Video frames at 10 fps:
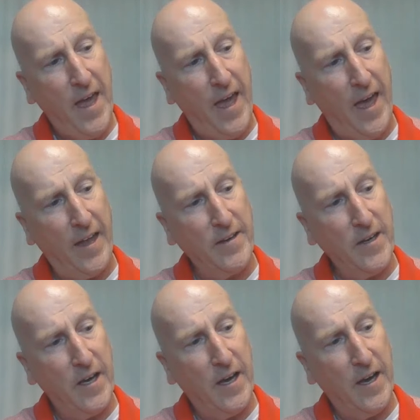And
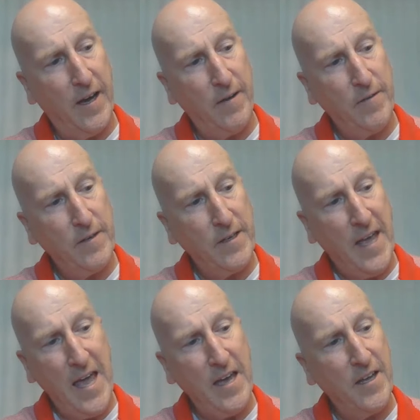
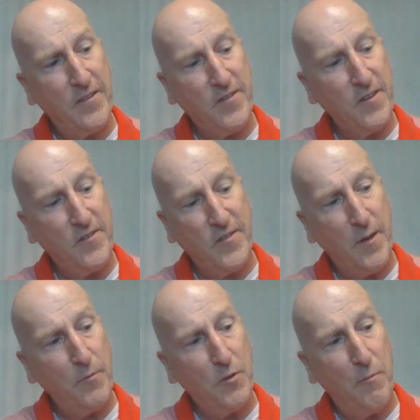yeah, it
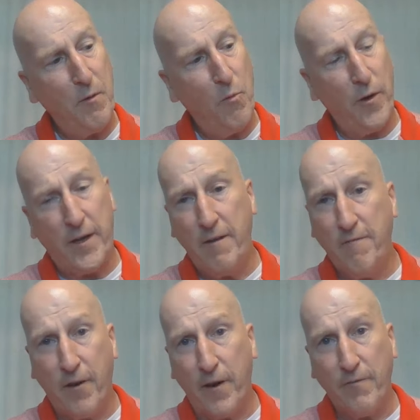seems to be working
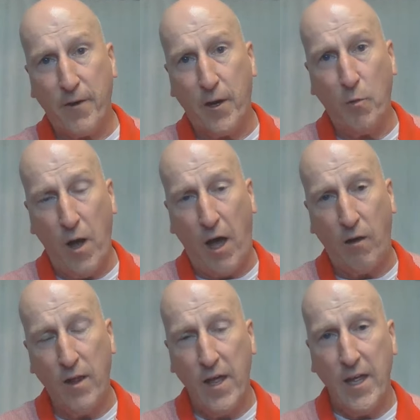very, very
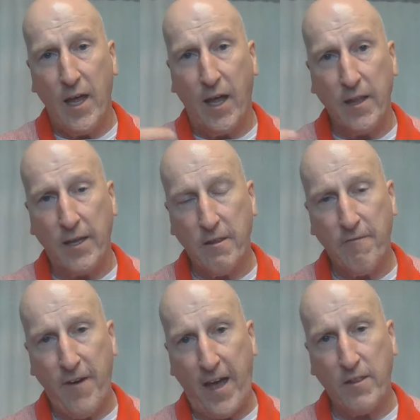well. I like the
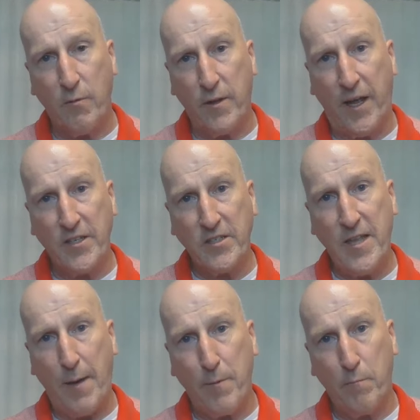fact that when I
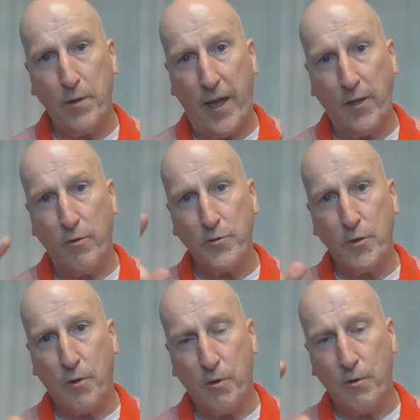snap a blade, those
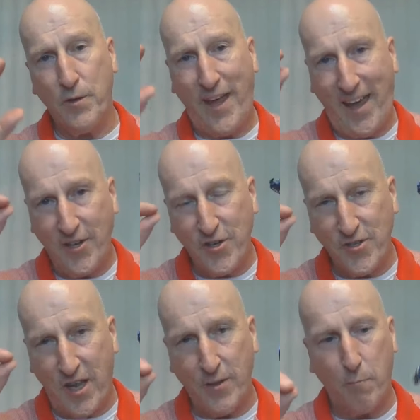curled
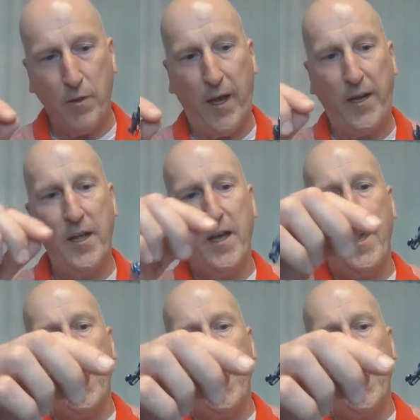edges on the blade